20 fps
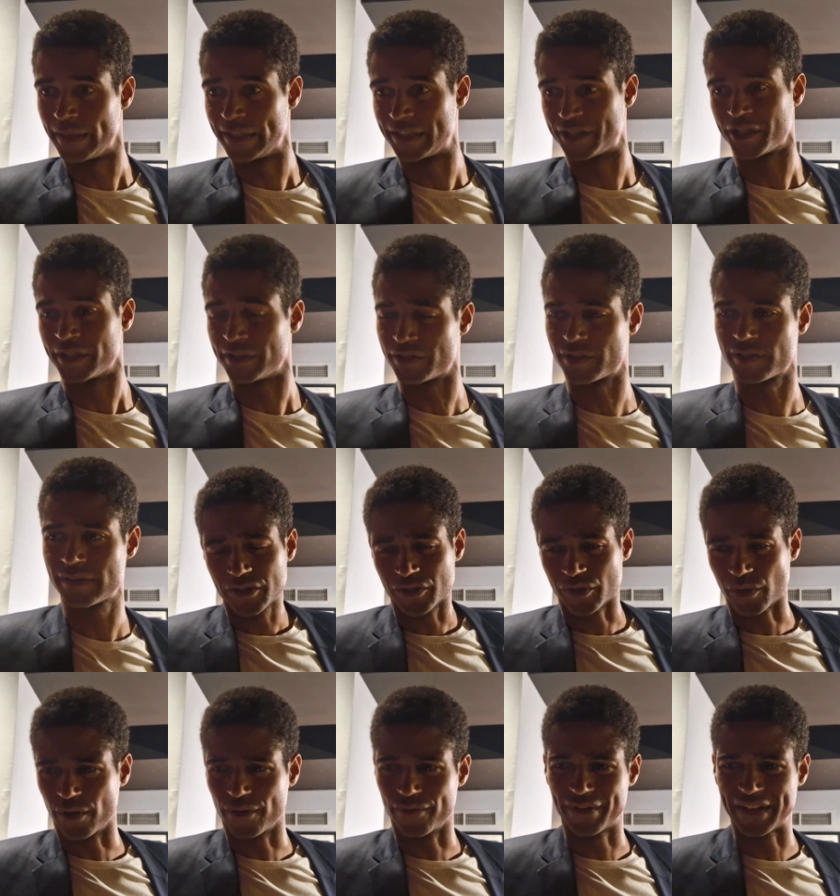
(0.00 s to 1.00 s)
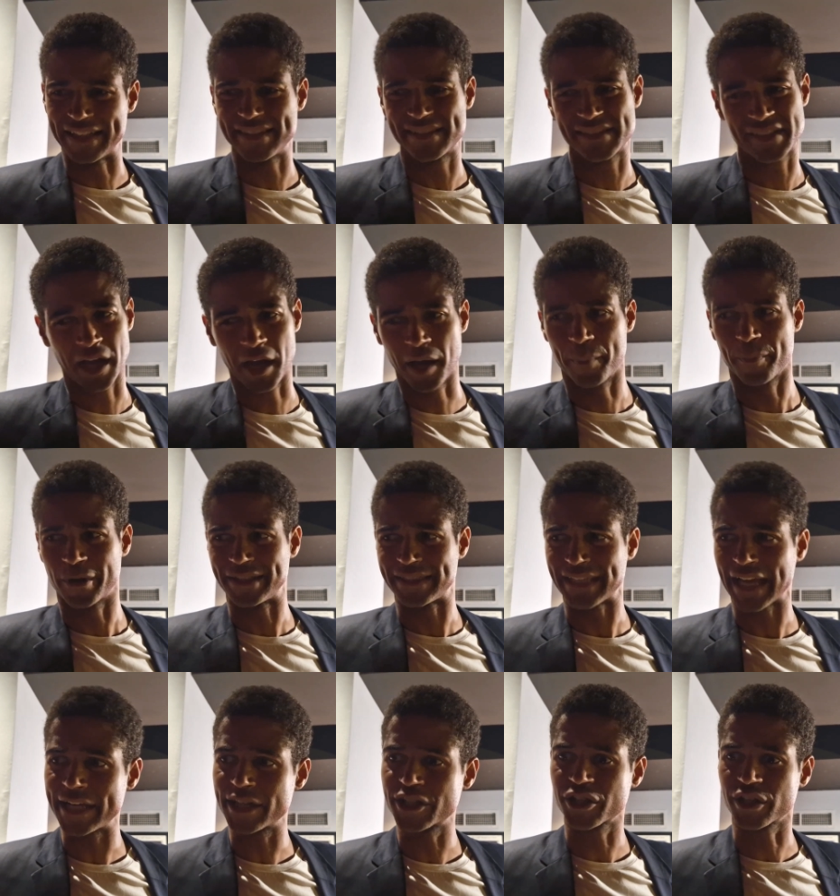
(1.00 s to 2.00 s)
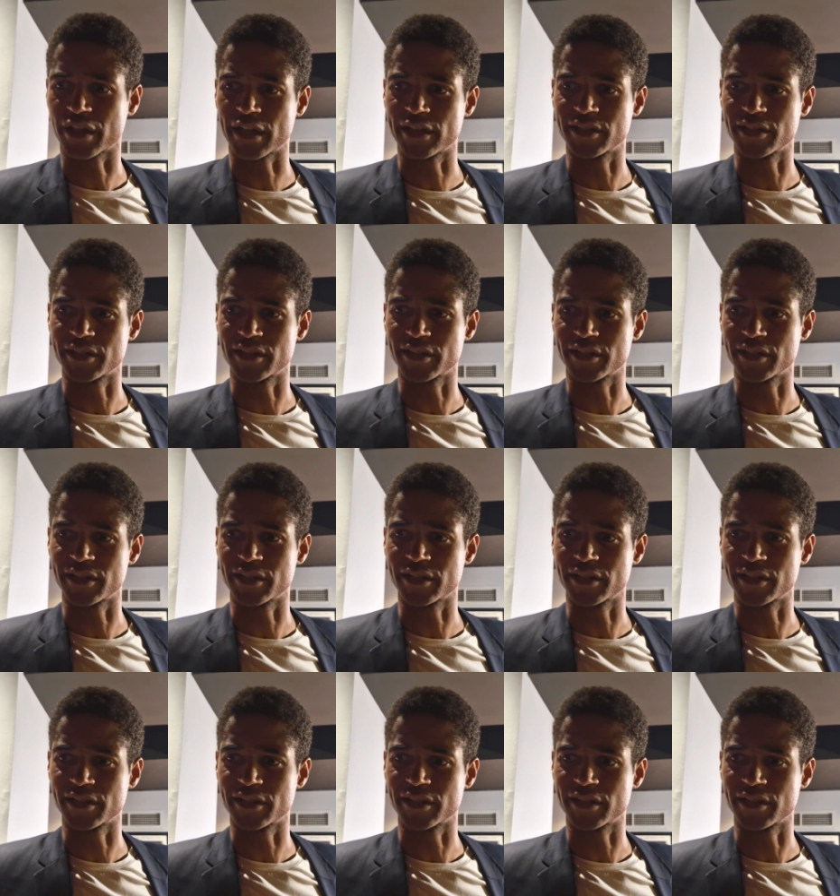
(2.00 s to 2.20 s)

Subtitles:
which is sort of an interpretation,